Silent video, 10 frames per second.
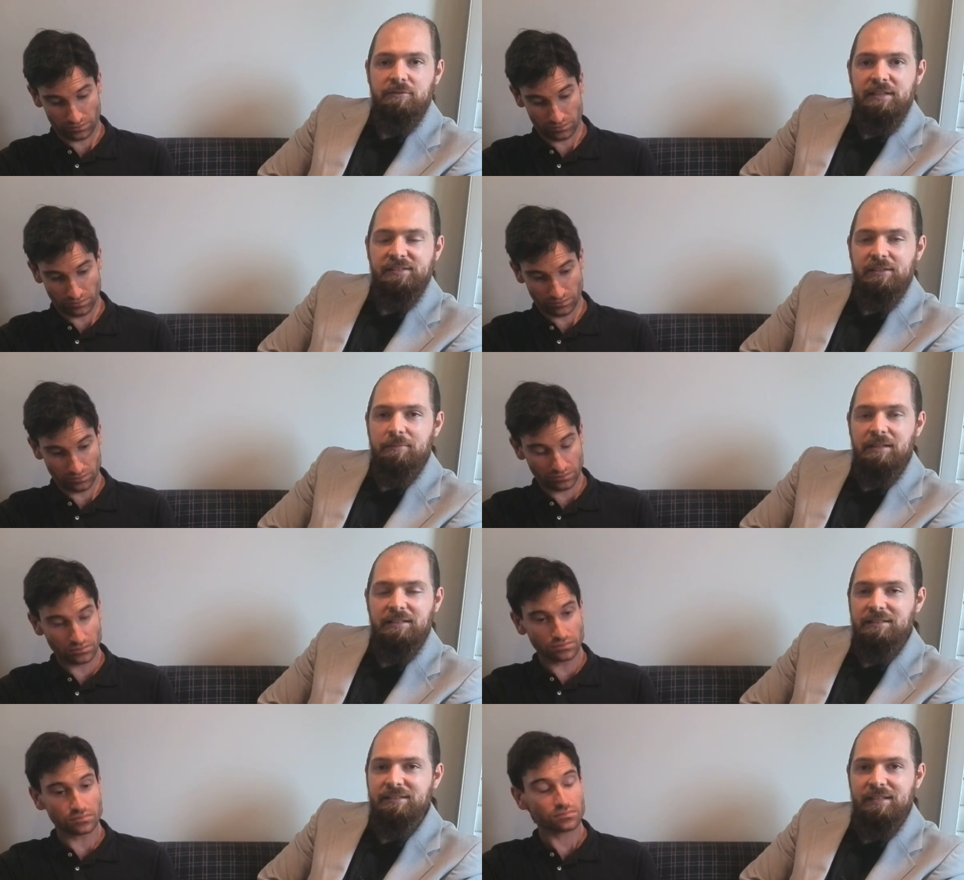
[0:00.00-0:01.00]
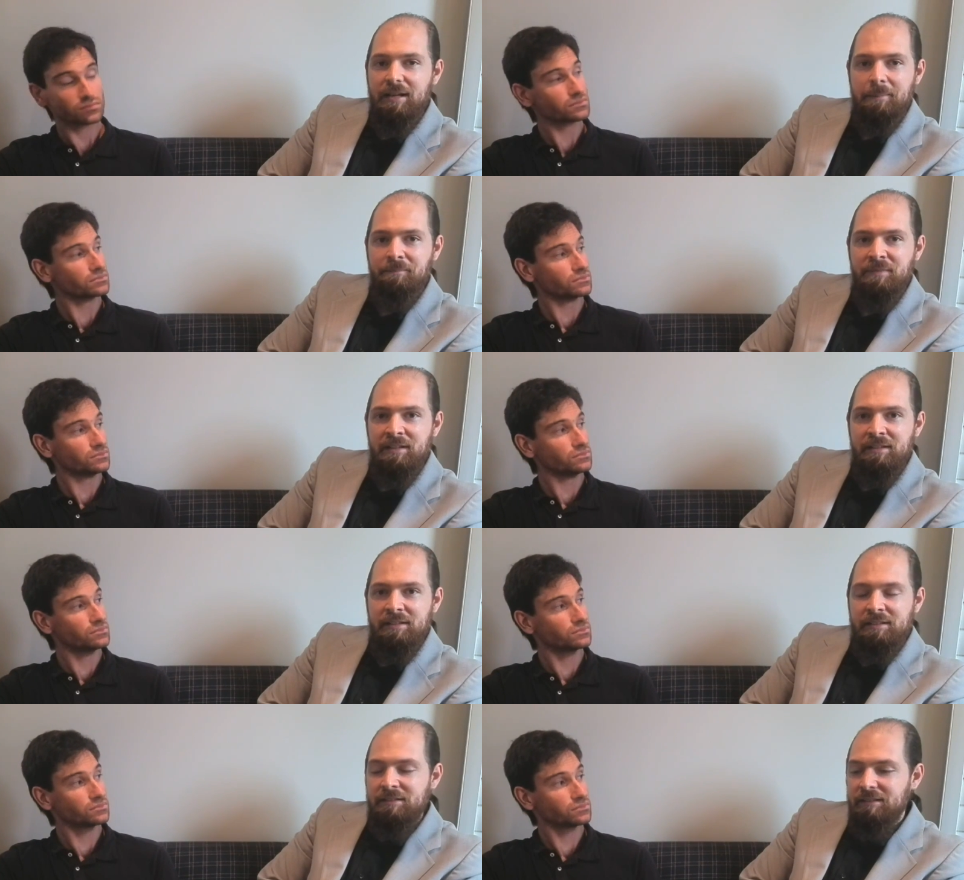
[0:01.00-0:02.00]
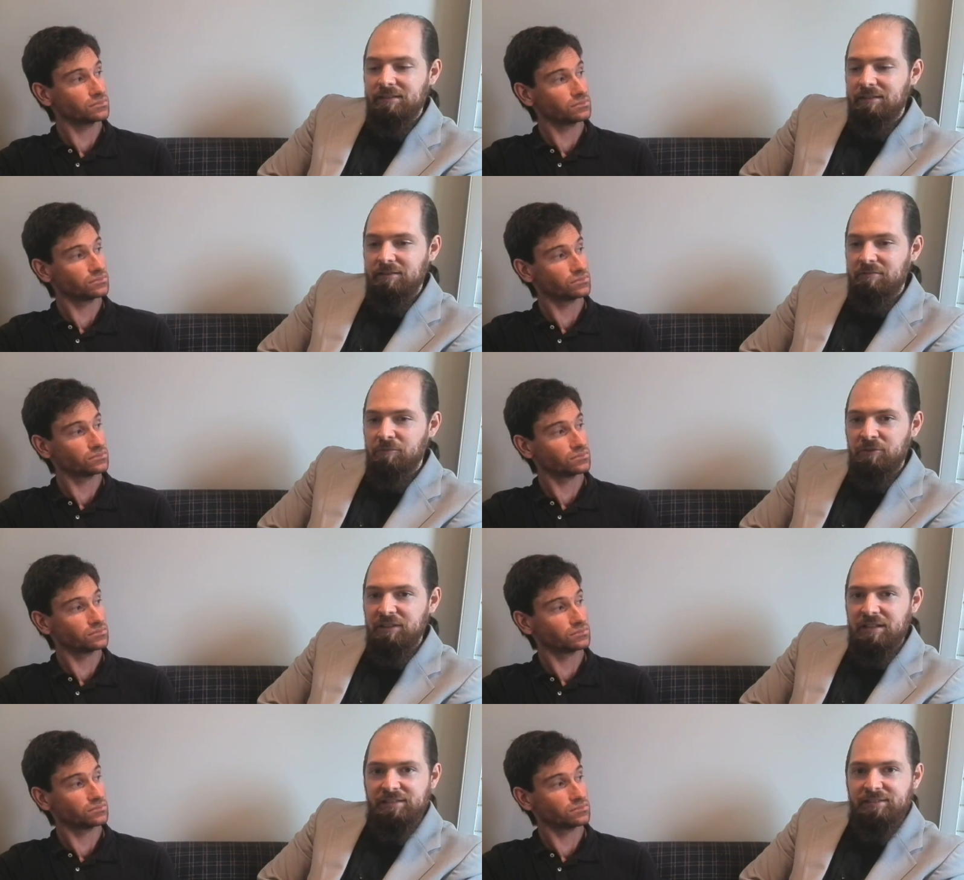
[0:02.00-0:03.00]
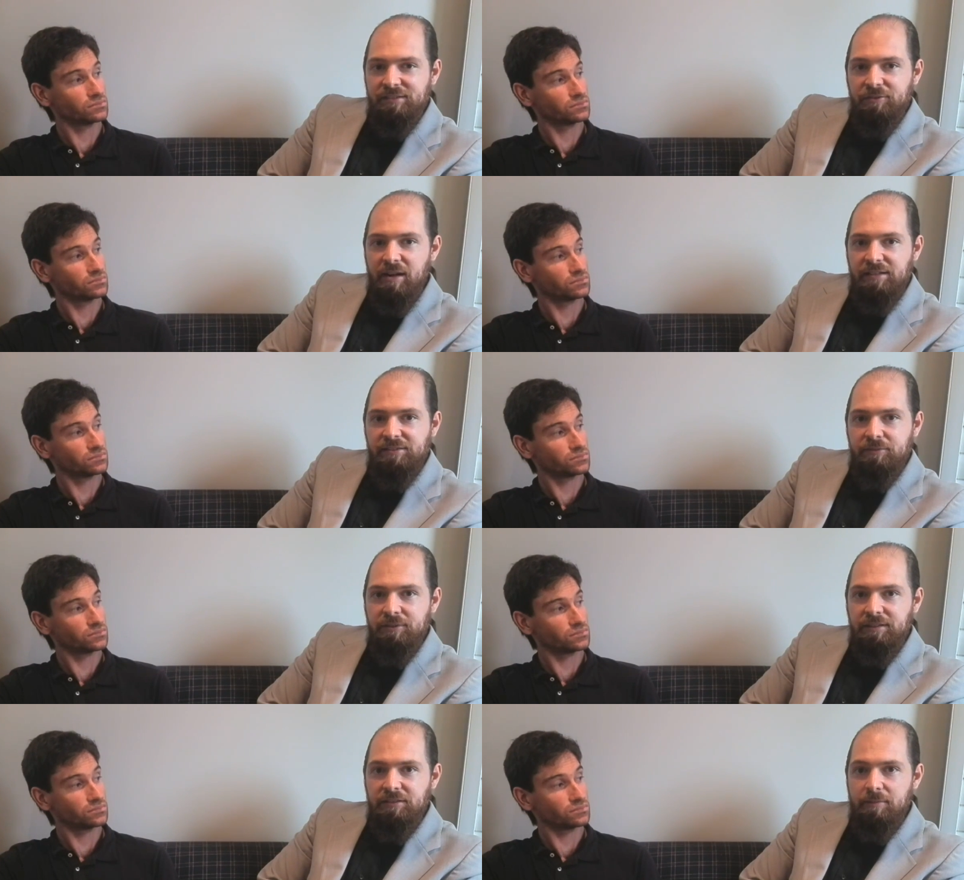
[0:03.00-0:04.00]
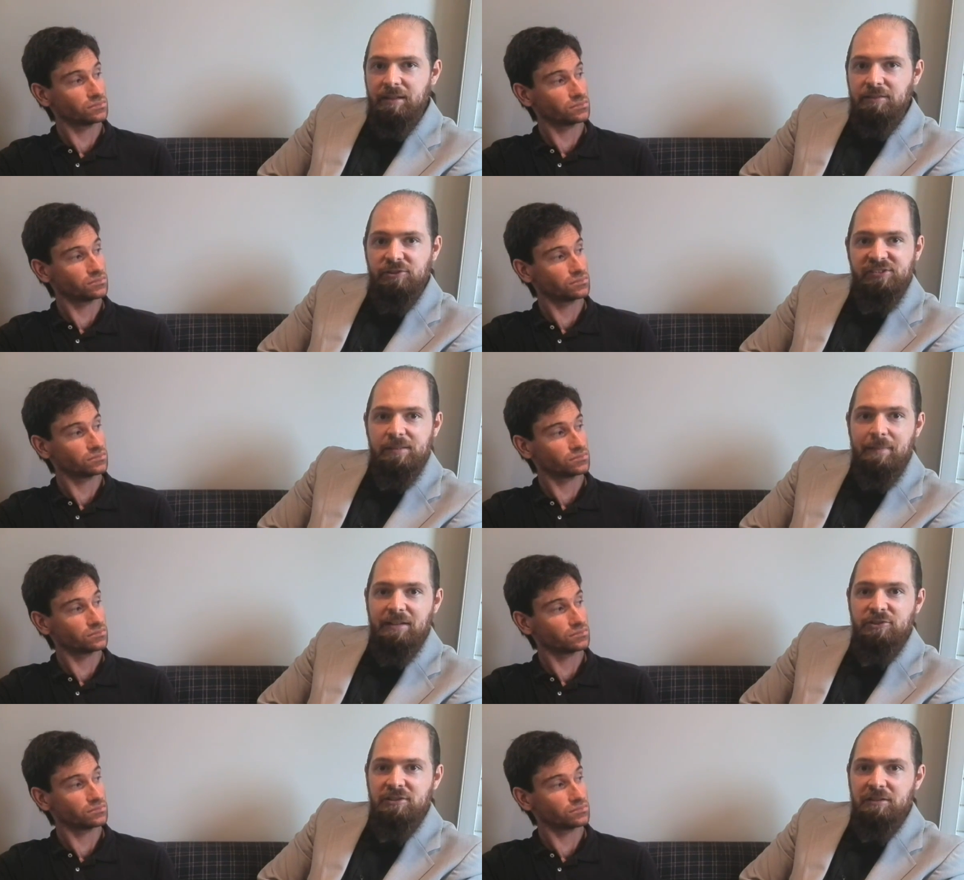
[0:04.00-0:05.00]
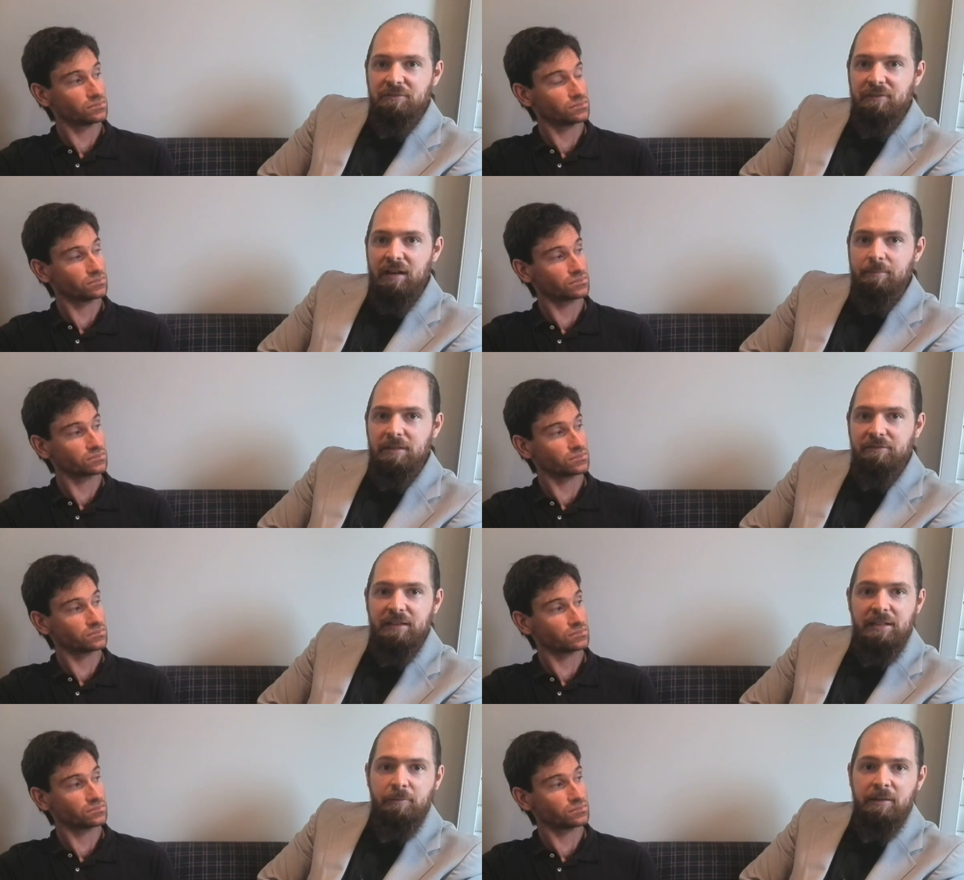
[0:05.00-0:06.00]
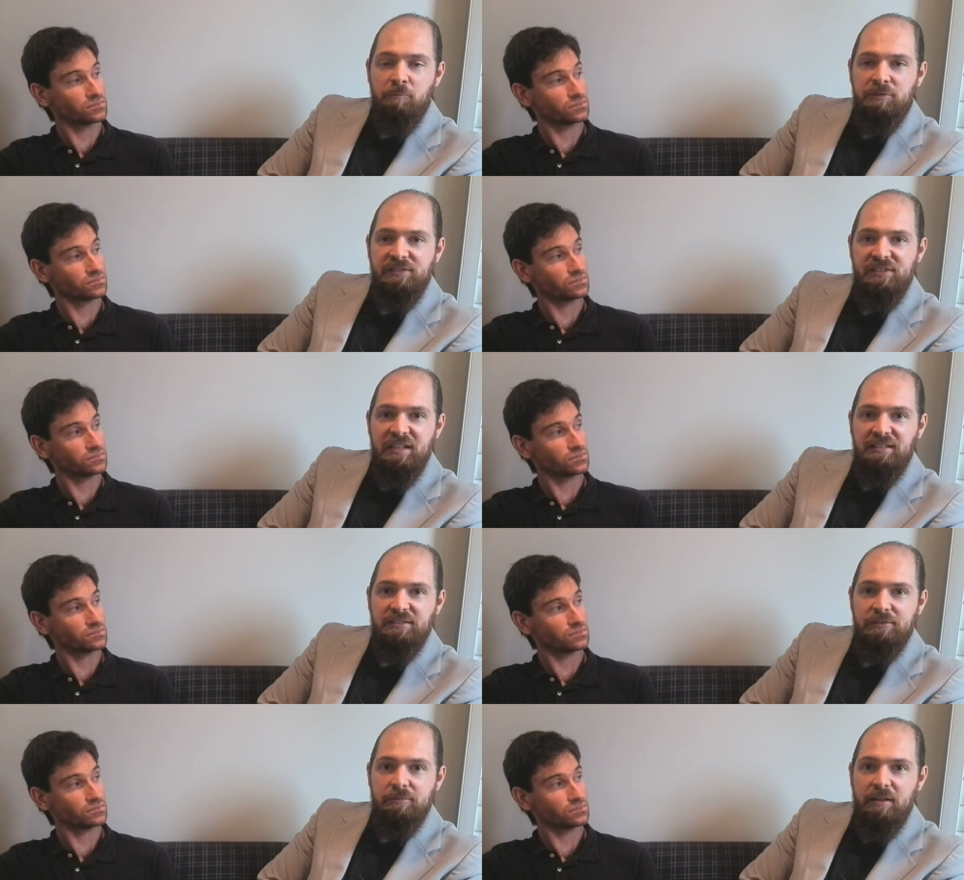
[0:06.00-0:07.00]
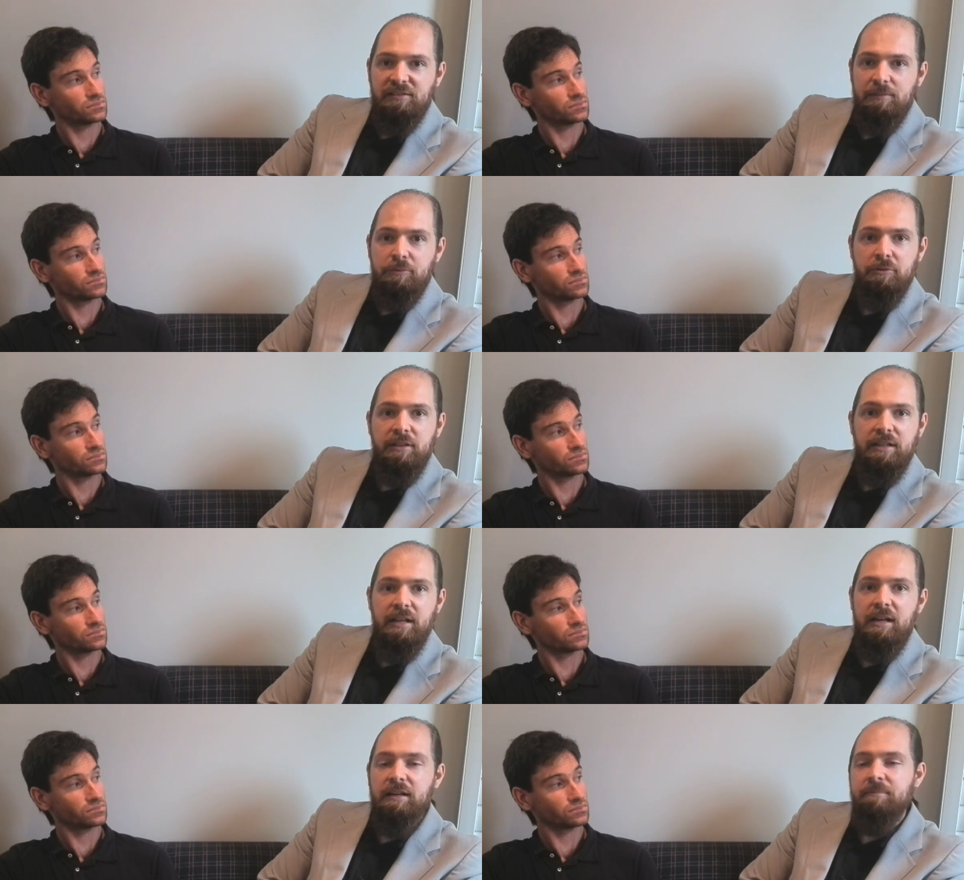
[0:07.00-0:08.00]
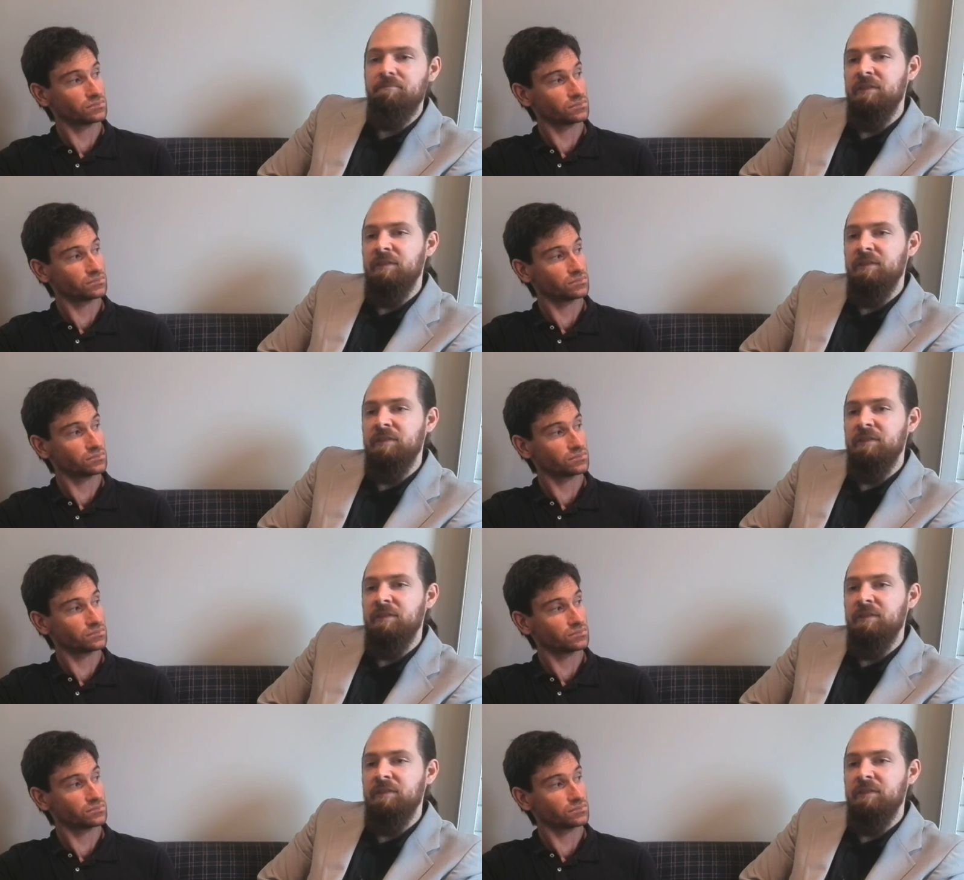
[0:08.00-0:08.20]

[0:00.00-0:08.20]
Speaker 1: of this, I mean, it's um, it, it, really is disgraceful. And I mean, just imagine if um, if anyone was seen to uh, support a um,